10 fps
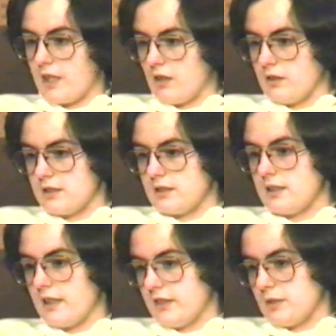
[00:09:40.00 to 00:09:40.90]
because
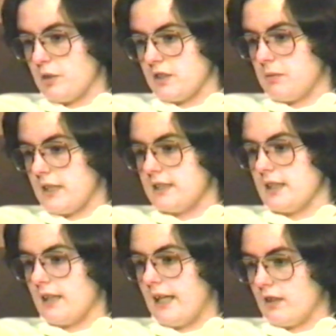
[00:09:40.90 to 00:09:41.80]
there is a possibility
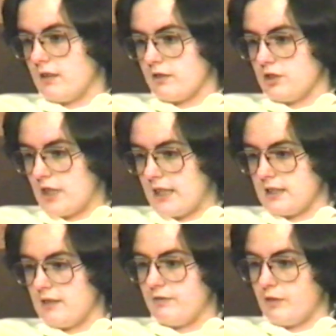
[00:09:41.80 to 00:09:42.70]
that he could have
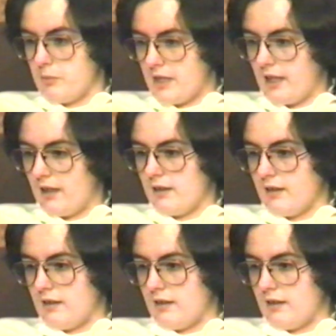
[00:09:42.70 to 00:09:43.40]
contracted it from me.